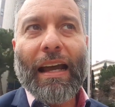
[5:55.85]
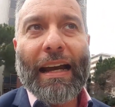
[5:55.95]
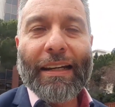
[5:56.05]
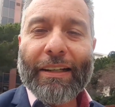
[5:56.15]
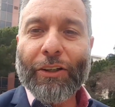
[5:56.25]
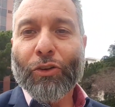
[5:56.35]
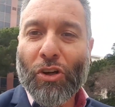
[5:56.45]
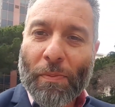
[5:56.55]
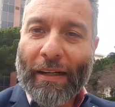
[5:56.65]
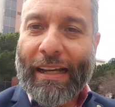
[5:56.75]
and
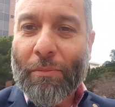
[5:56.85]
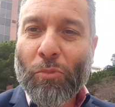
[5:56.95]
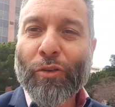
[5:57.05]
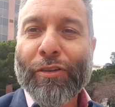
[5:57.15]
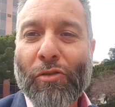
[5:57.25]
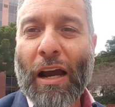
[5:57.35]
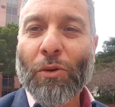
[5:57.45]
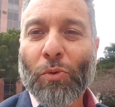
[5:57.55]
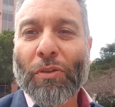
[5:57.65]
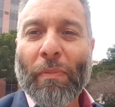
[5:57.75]
Griezmann can move
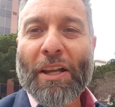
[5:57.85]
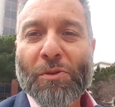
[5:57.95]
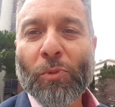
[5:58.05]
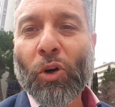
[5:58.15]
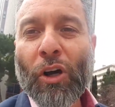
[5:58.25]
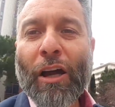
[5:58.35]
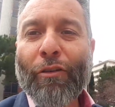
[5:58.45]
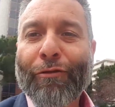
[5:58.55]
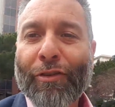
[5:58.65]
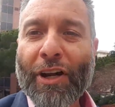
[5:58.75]
around with much more
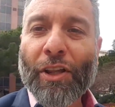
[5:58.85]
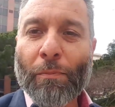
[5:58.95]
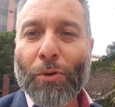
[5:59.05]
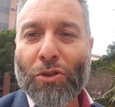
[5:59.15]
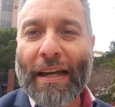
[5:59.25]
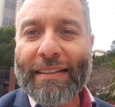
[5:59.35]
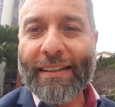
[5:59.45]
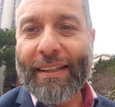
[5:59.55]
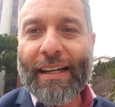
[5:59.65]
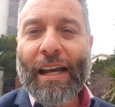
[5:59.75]
freedom protected